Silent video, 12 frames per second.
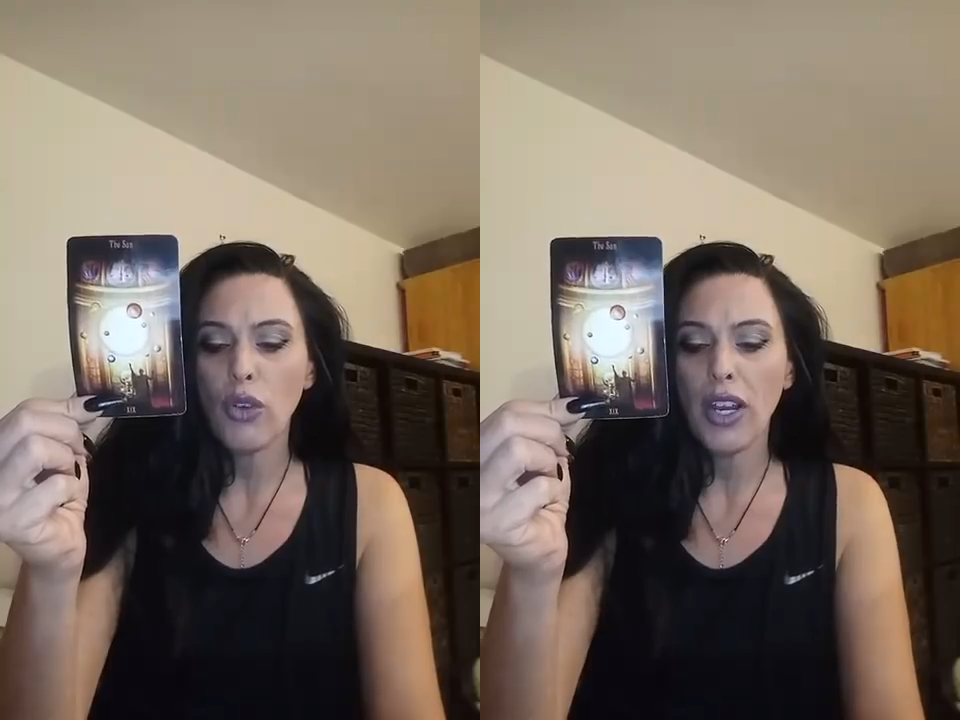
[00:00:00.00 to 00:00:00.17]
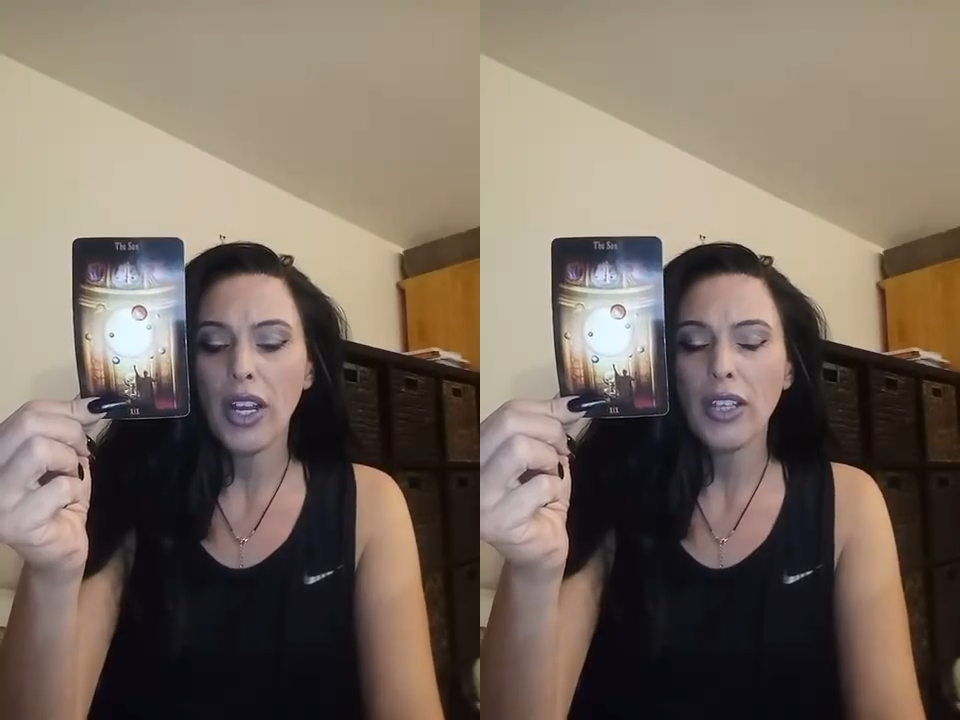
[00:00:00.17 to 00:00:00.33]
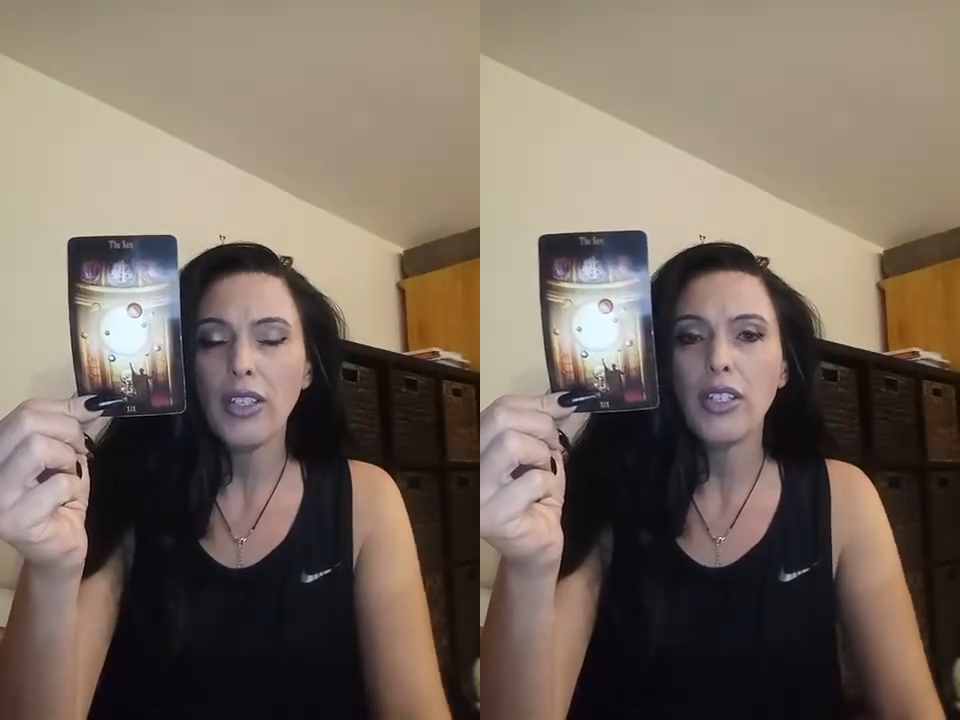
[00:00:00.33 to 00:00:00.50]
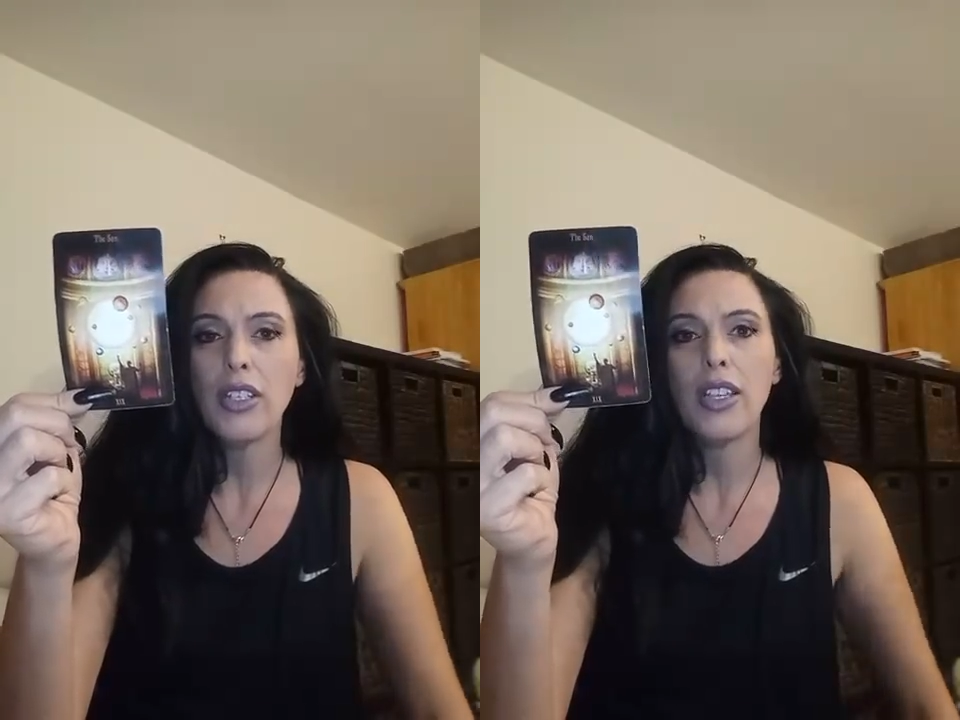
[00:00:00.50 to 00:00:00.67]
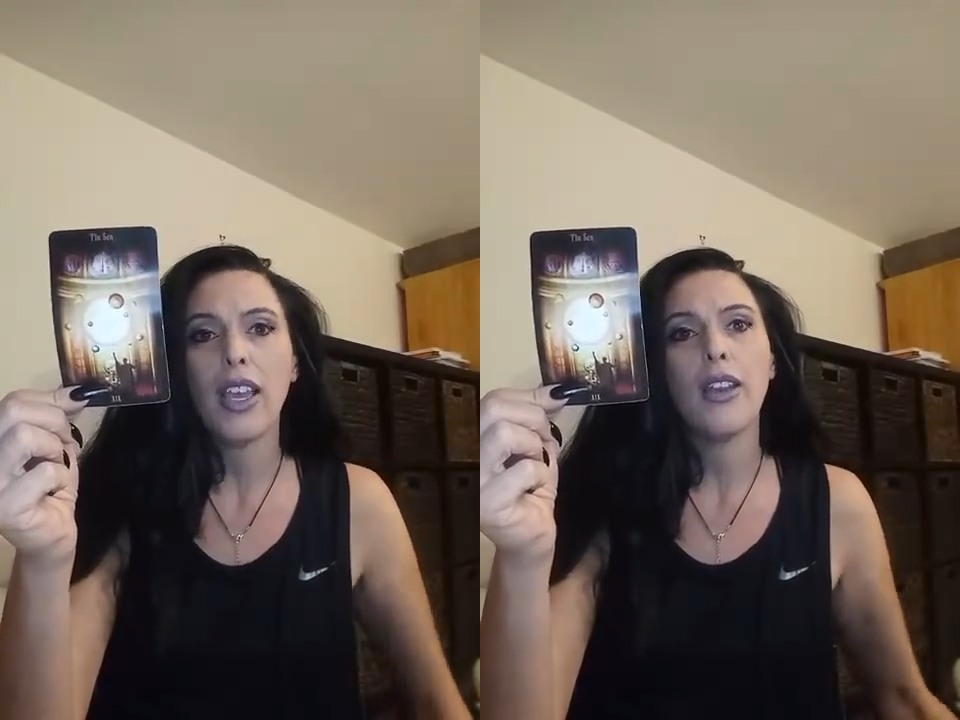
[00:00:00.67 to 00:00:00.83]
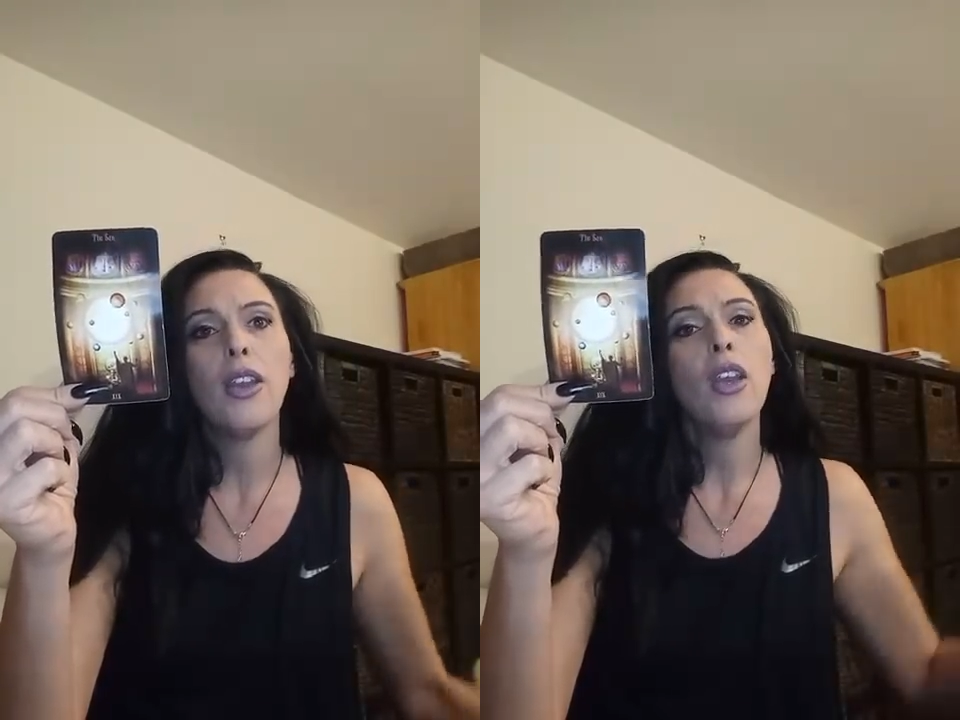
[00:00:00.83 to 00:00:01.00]
connected to
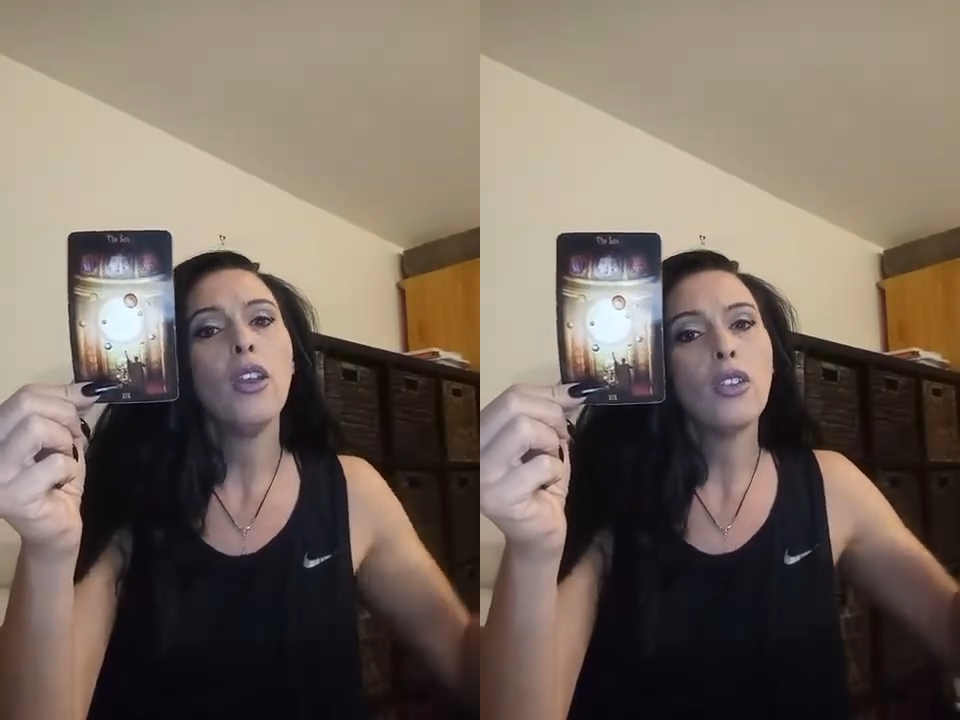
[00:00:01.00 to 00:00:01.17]
that.